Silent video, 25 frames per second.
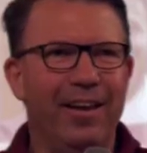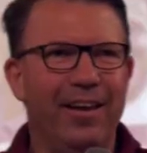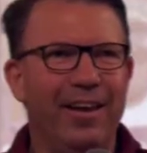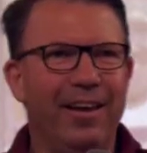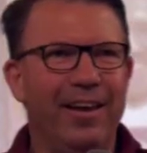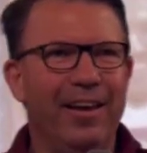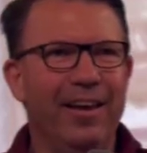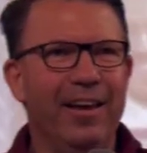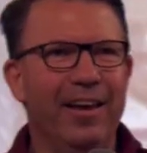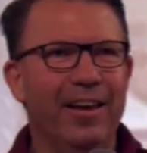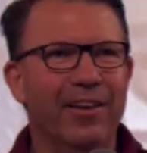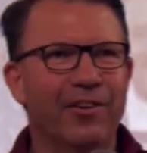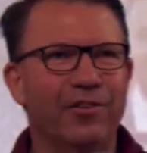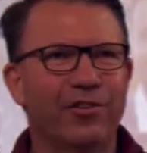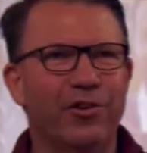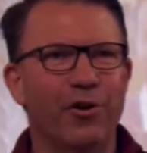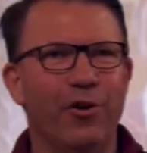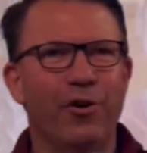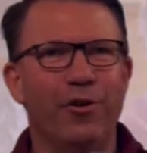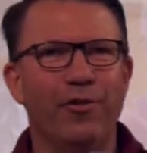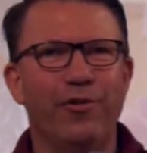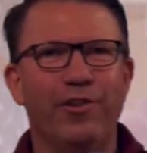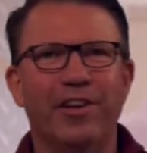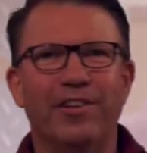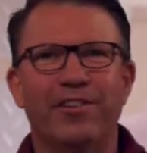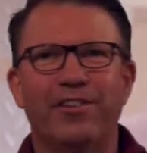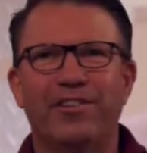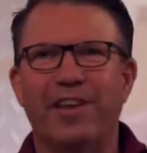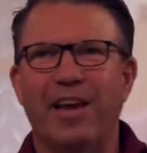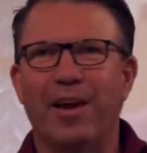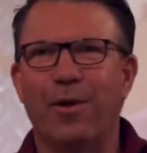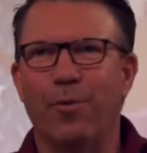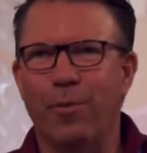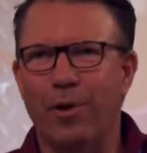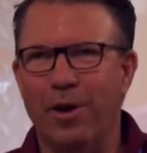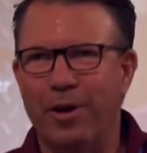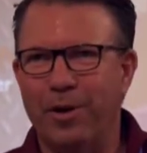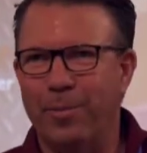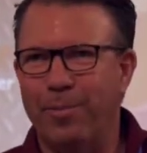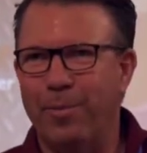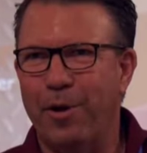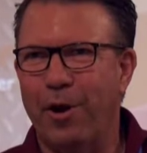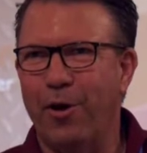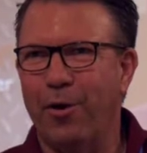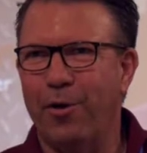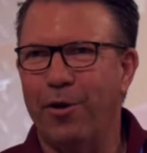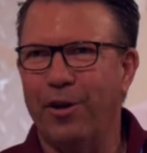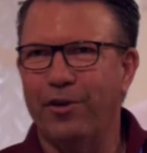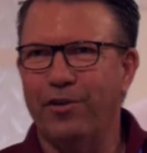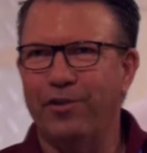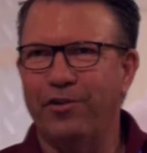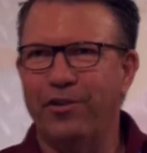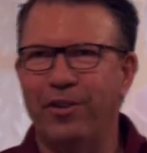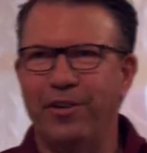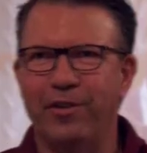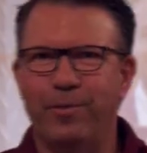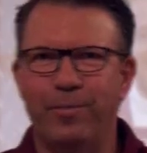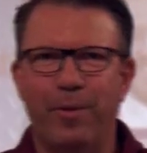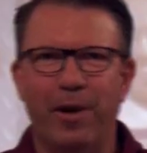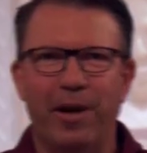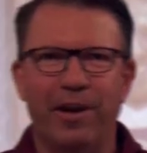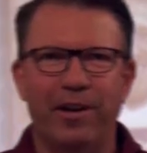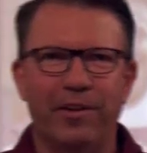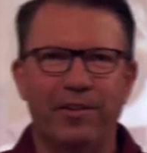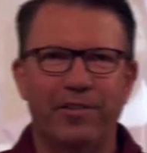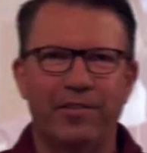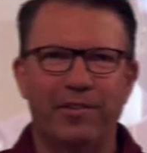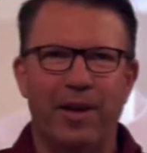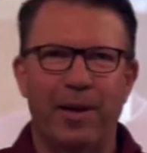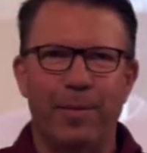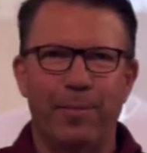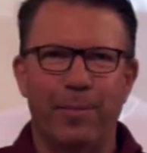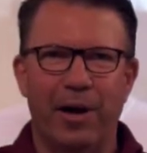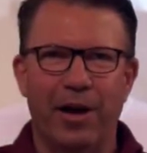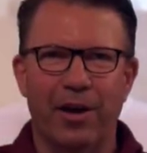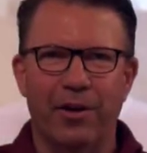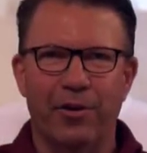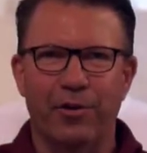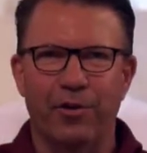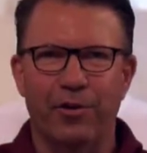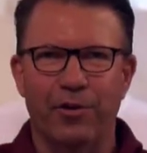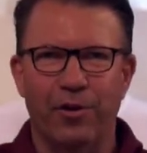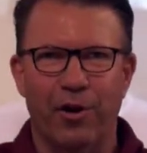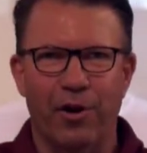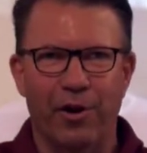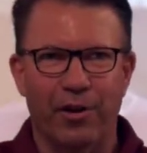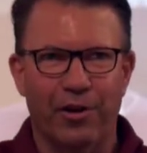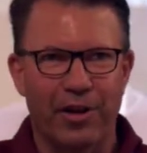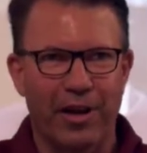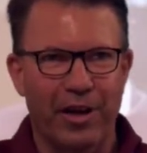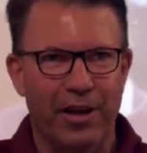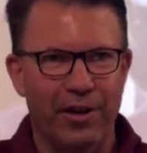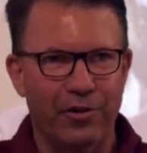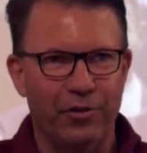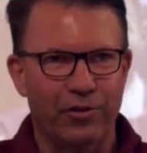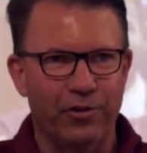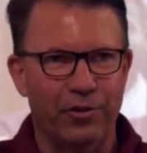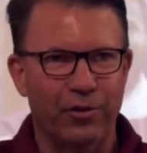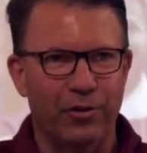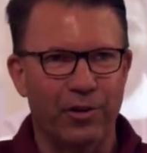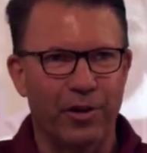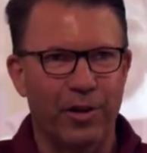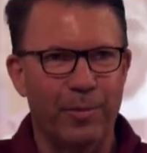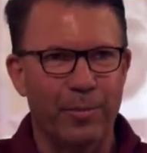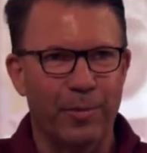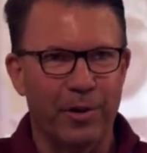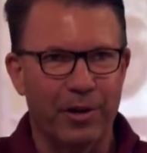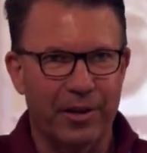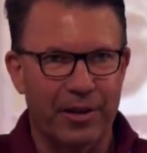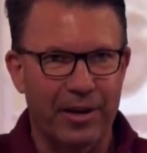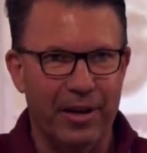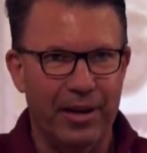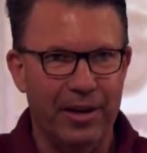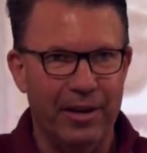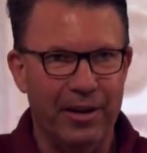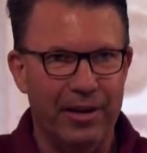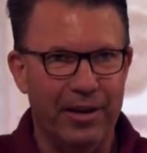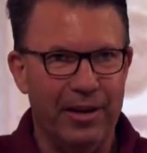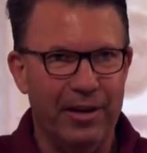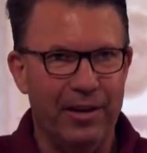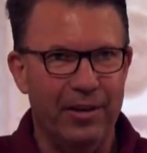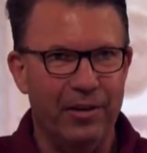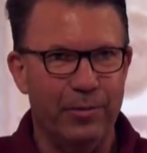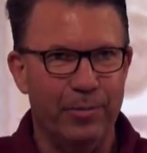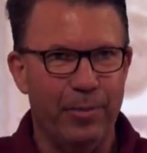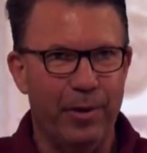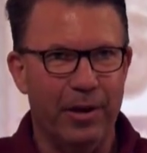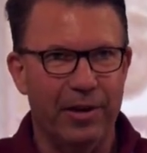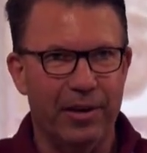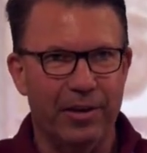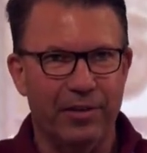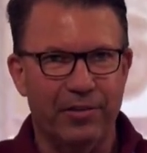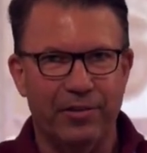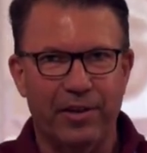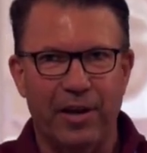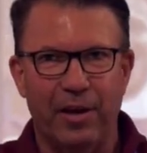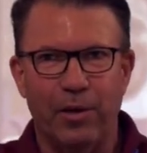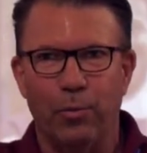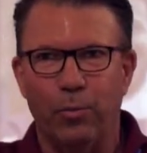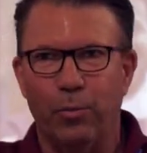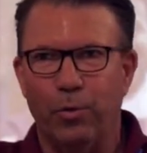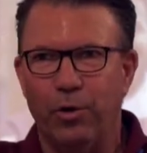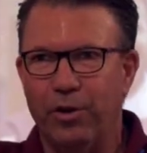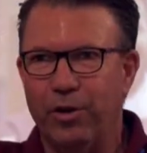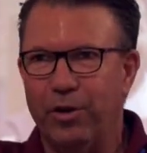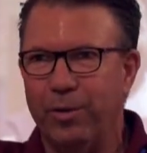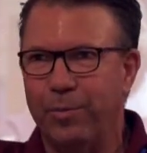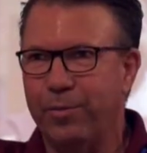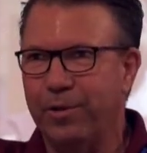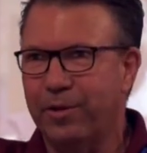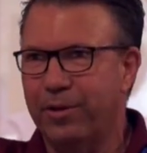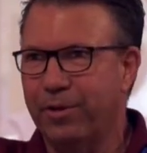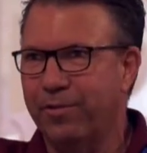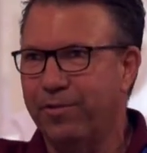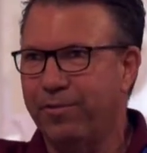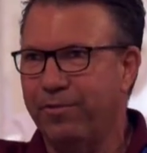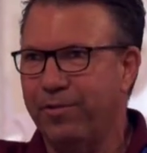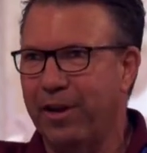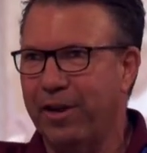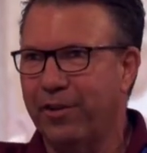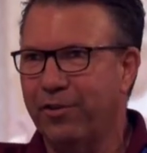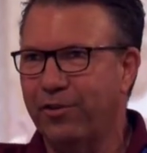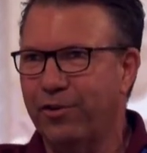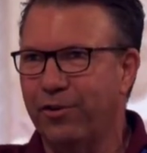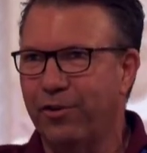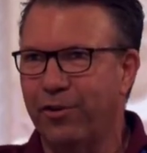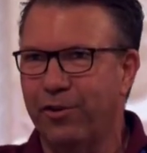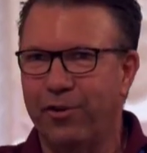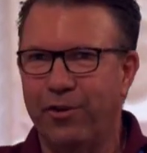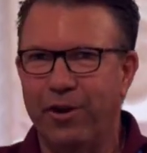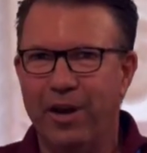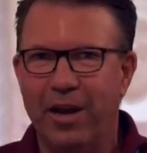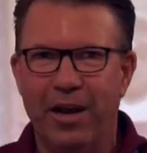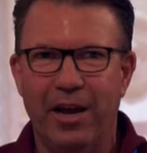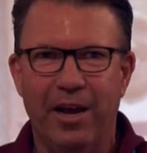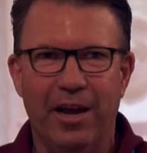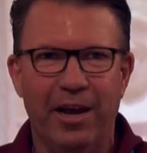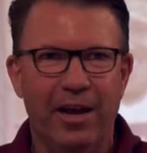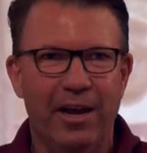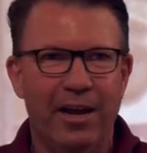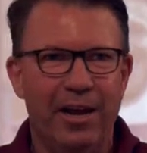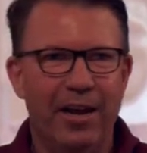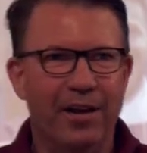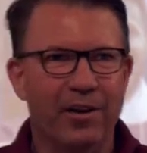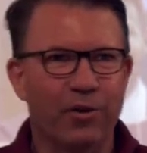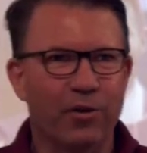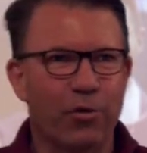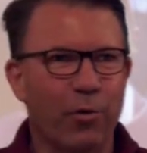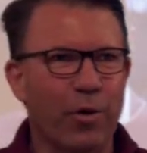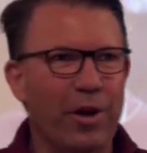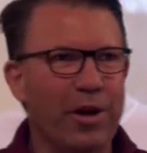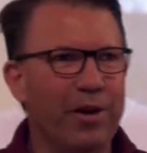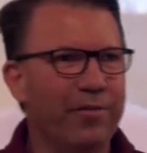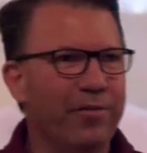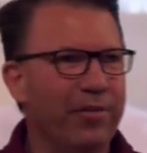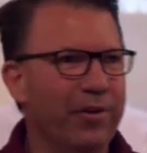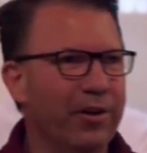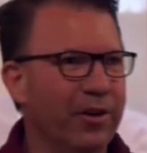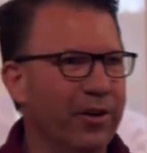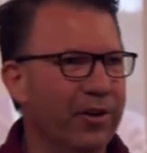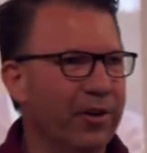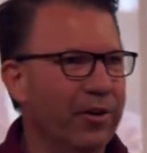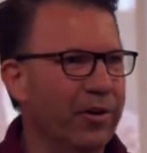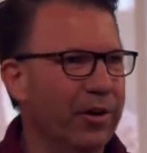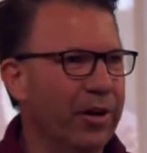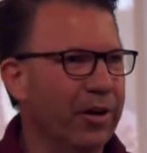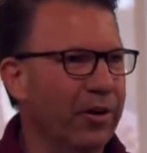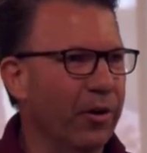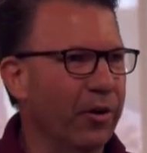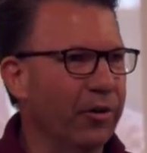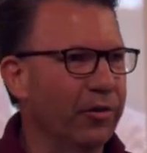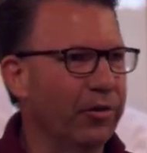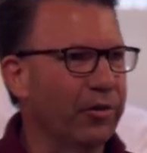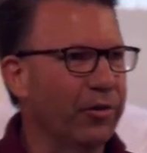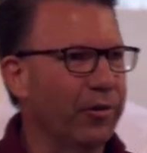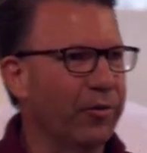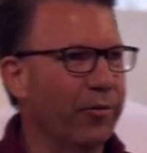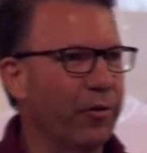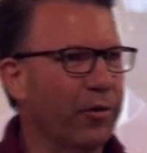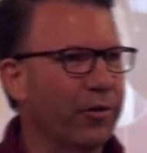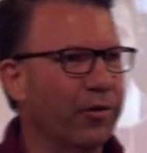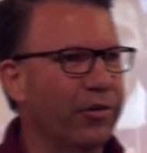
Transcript: He has served at St. Rita Parish. He's been at St. Michael the Archangel in McKinney. He's been at St. William the Confessor in Greenville, and also for